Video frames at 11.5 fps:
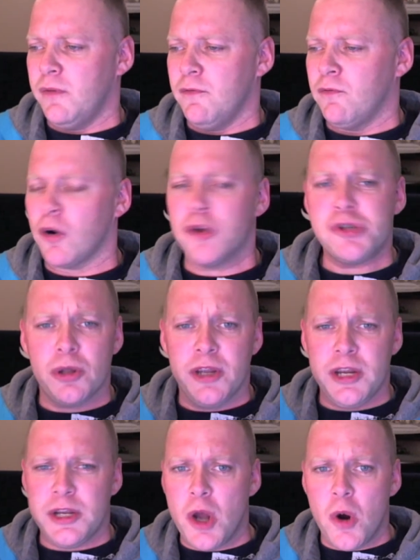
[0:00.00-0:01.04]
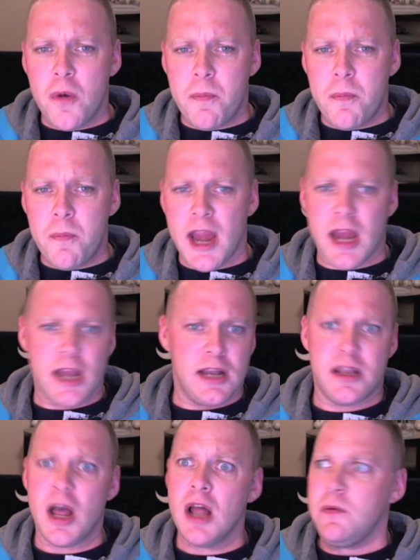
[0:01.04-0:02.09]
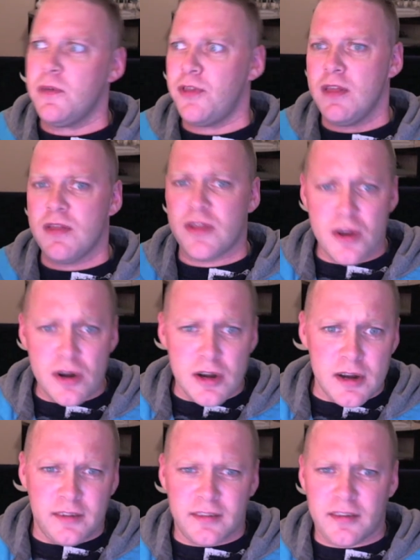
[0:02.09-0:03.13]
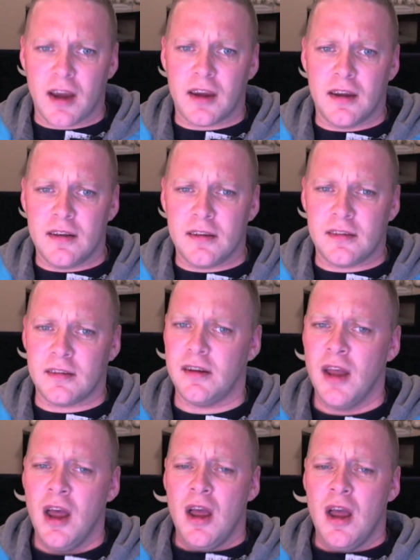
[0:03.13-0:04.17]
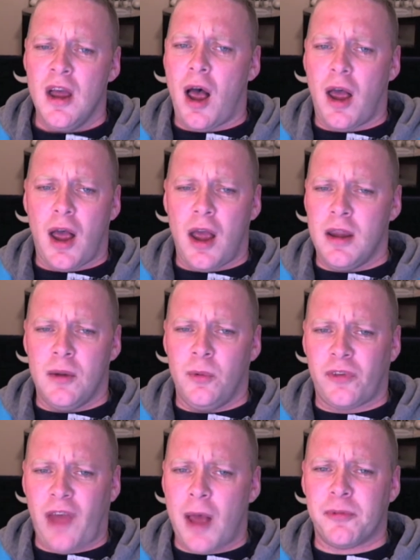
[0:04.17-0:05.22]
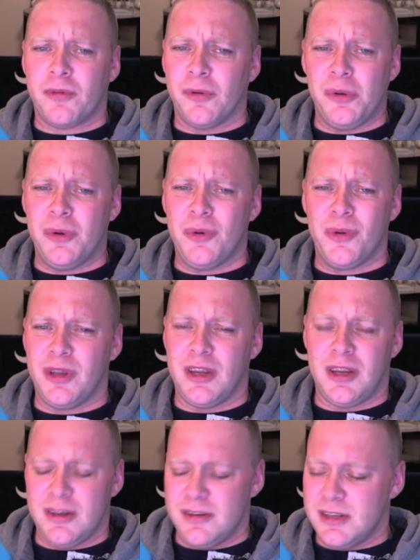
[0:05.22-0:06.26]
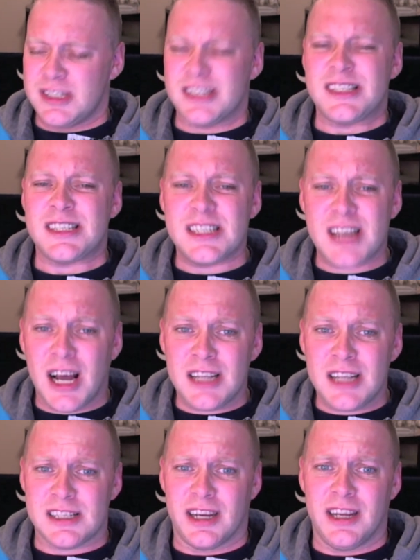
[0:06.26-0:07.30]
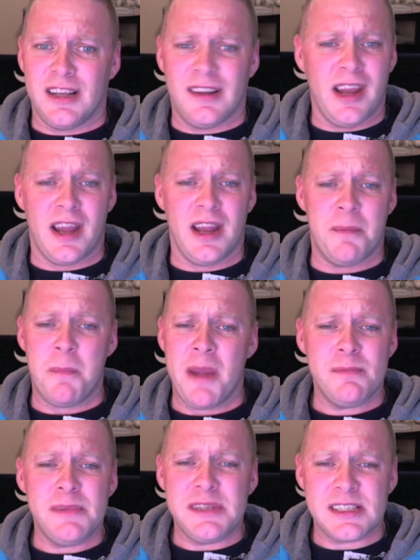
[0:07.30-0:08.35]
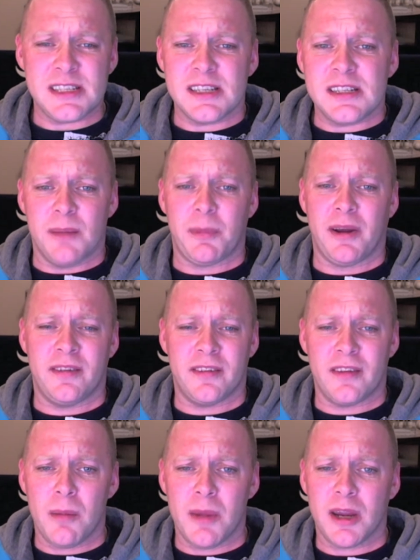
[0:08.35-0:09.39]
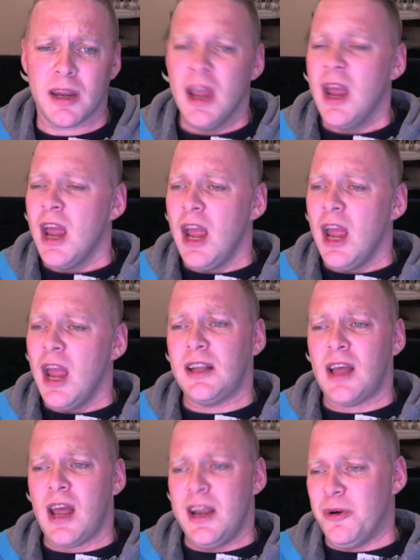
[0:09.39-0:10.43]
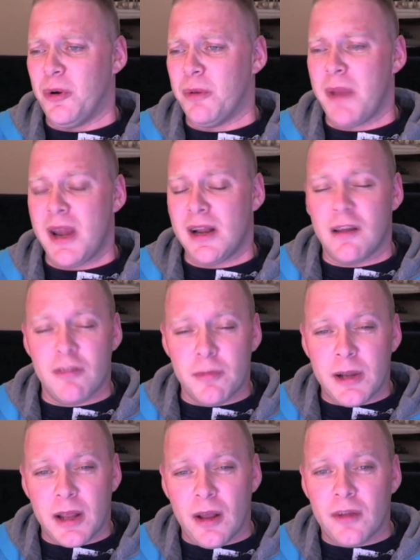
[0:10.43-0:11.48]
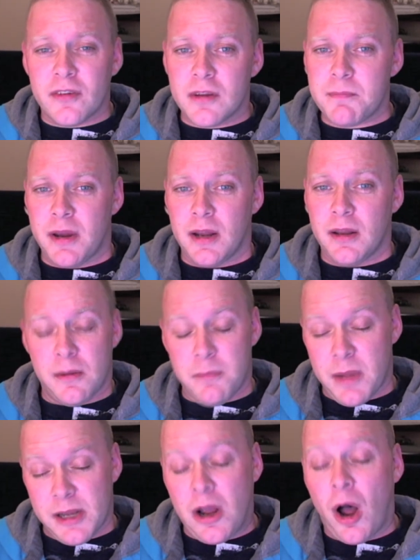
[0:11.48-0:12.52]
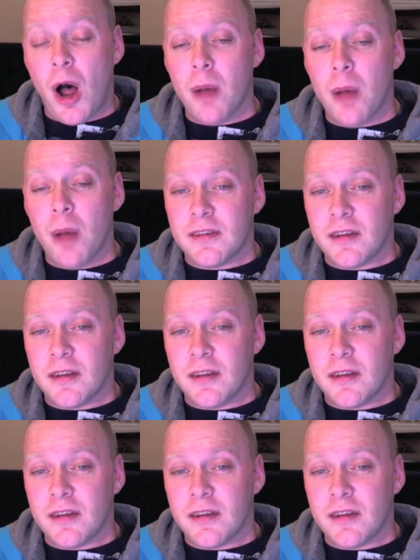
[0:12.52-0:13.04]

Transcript: virtually no pain, done within 30 seconds. And it was absolutely disgusting. It made me sick to my stomach, and I know it made everybody else that made comments